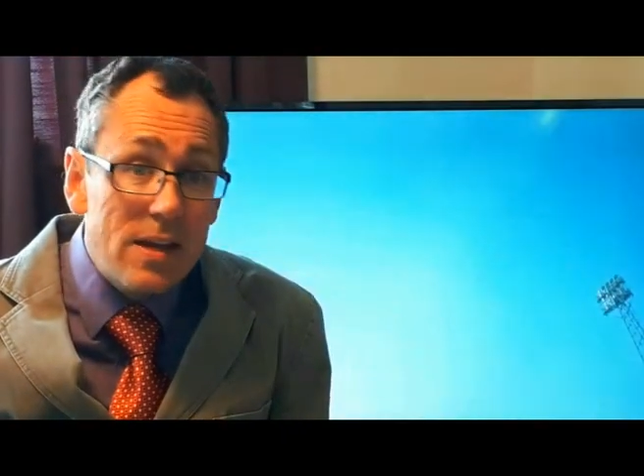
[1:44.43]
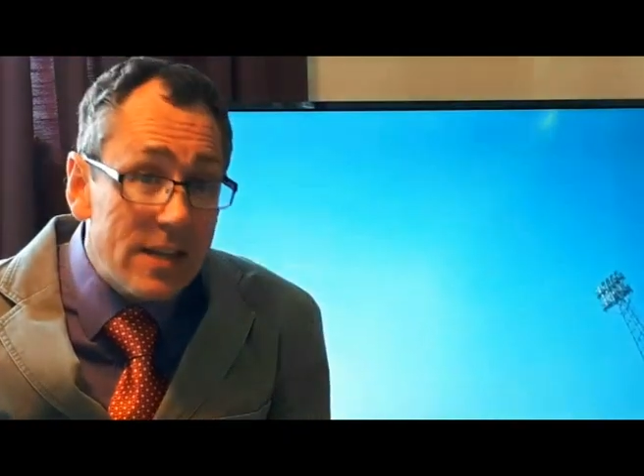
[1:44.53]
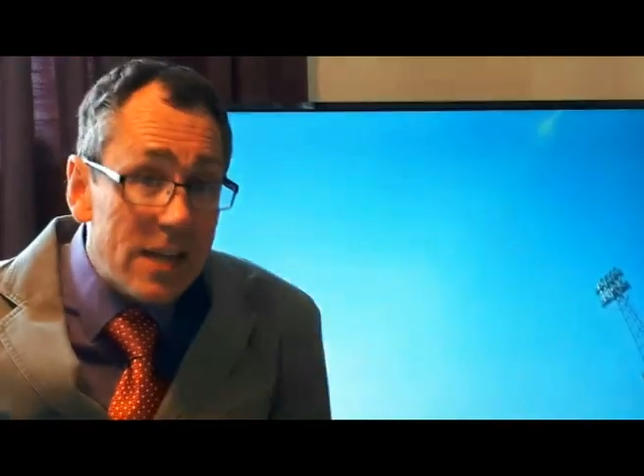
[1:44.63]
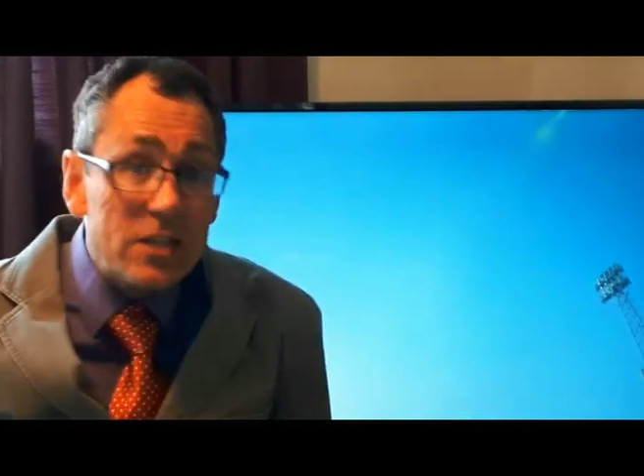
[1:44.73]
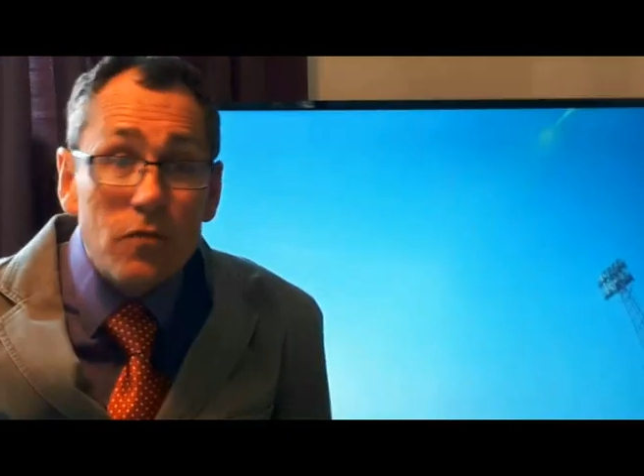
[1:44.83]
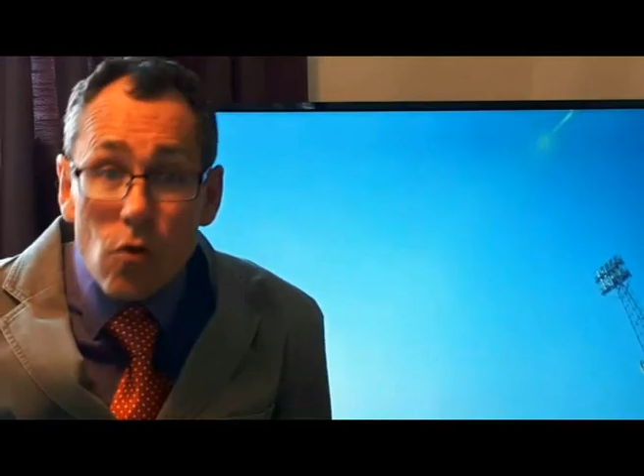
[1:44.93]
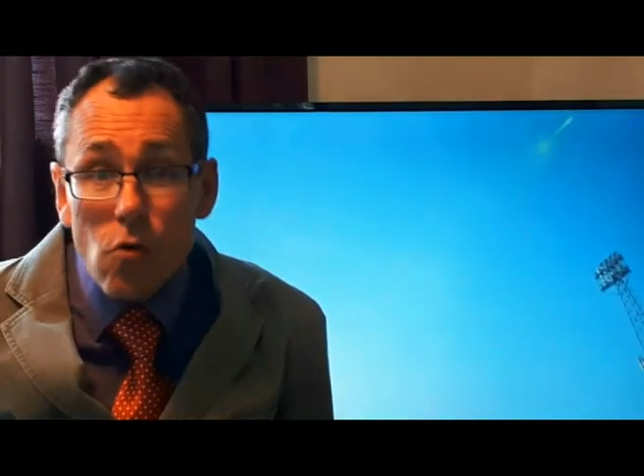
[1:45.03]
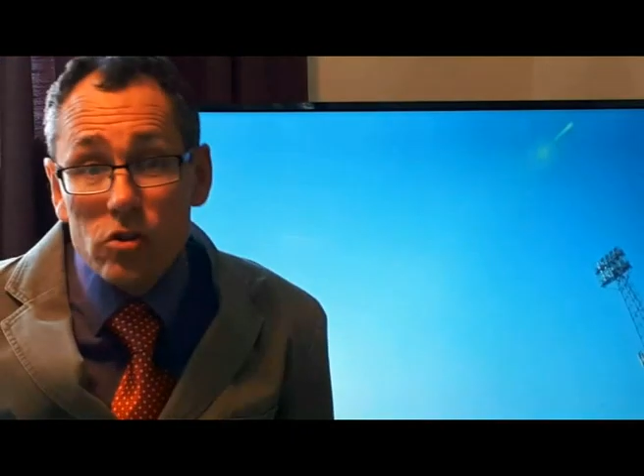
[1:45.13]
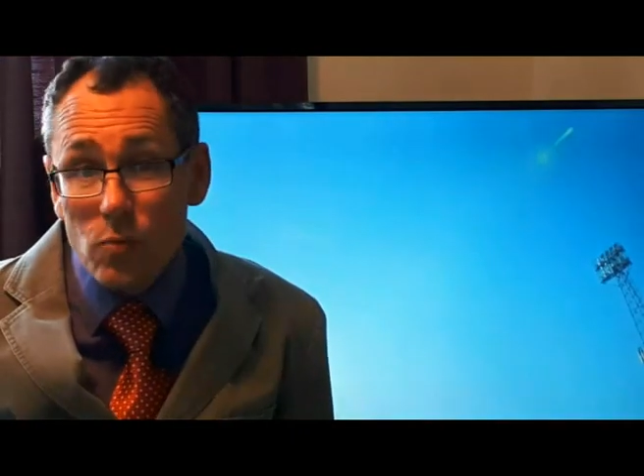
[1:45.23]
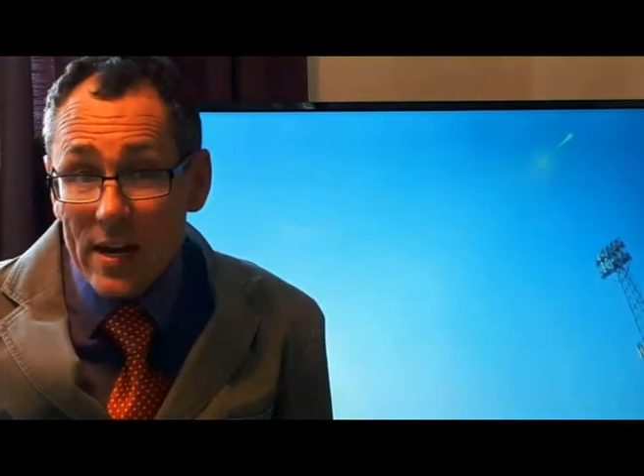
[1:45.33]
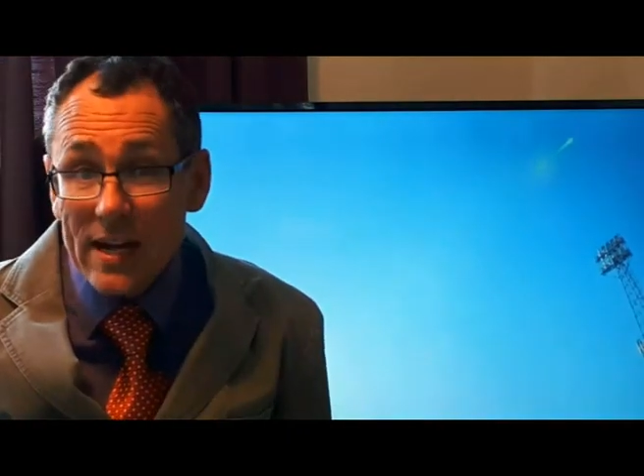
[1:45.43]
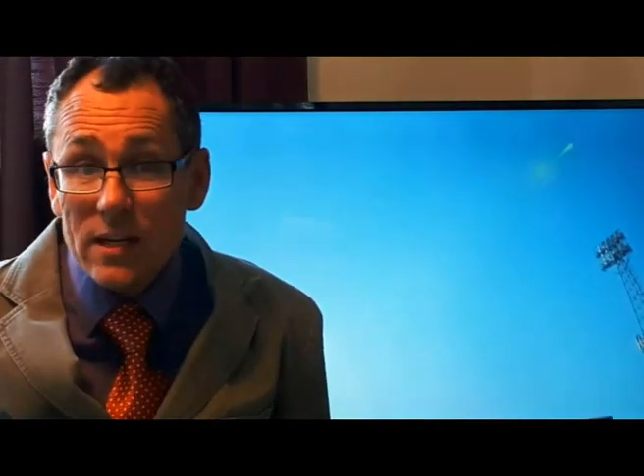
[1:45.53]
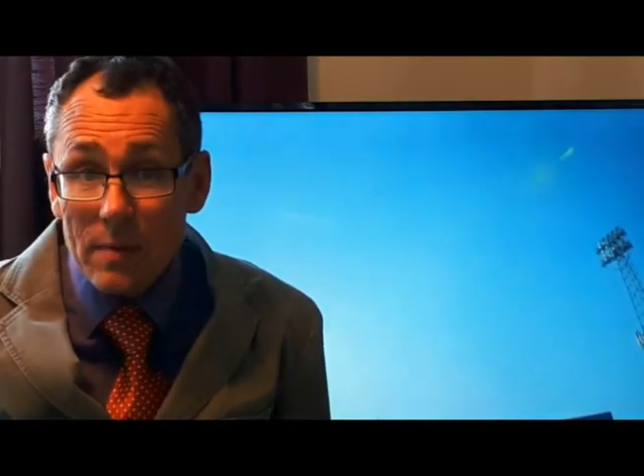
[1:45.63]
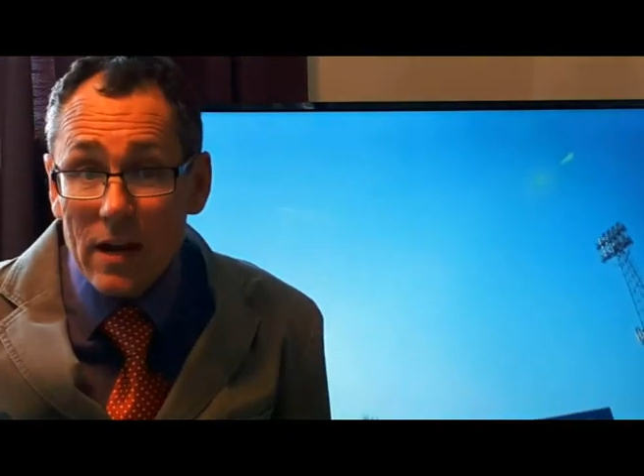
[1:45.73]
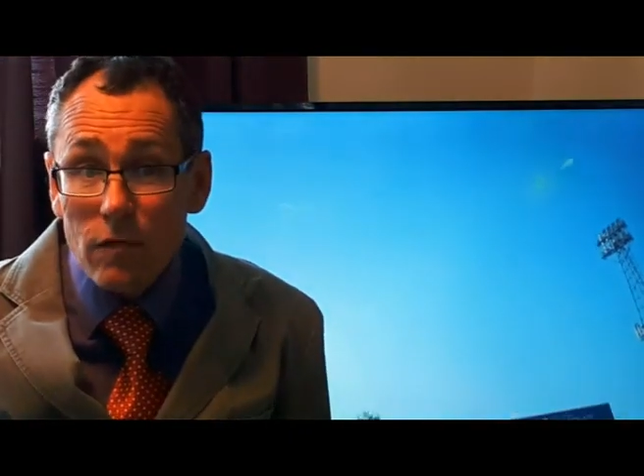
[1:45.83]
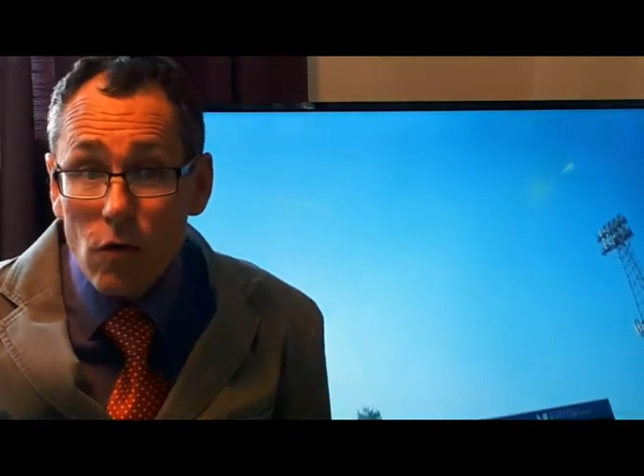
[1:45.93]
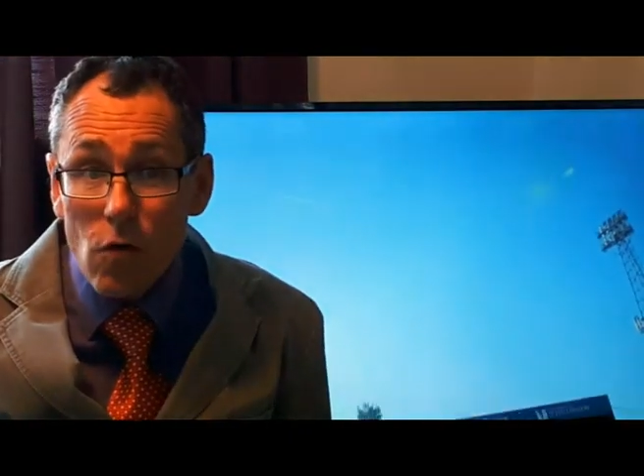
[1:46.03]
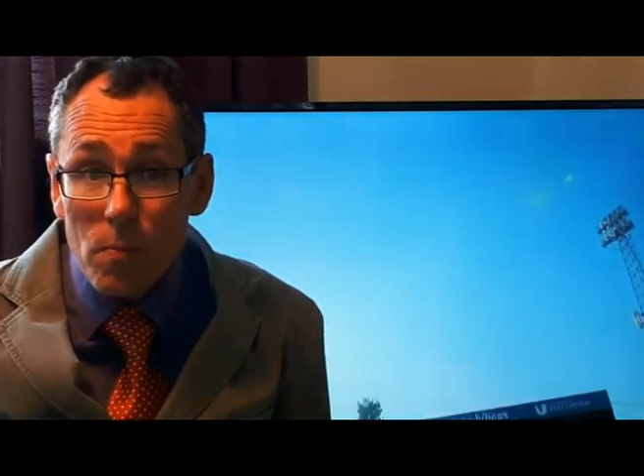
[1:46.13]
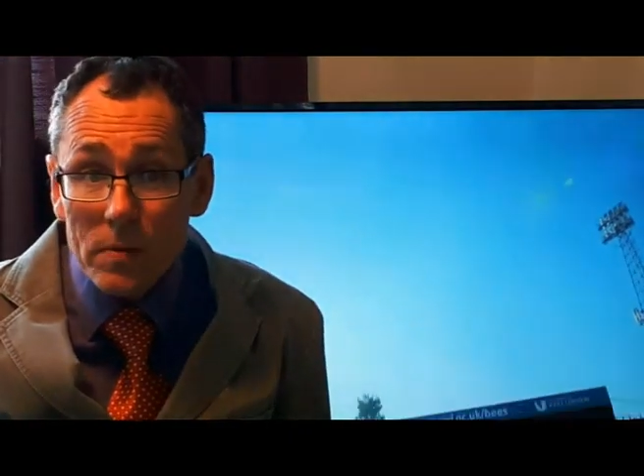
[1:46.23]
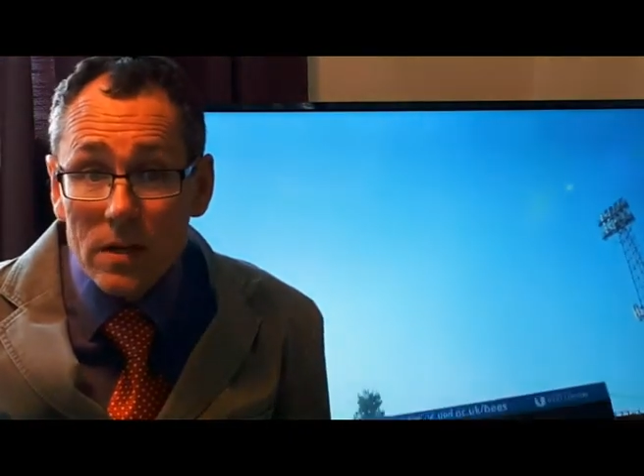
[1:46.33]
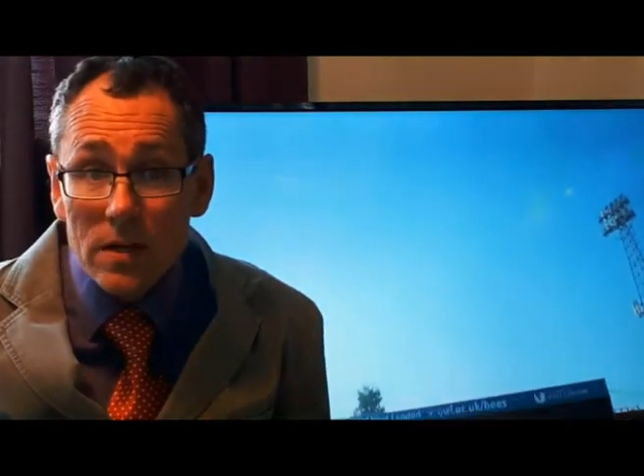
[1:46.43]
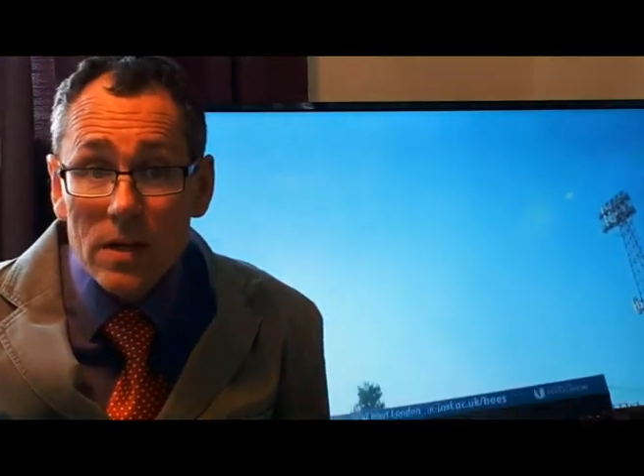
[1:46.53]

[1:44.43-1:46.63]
Yes, of course we need to be informed.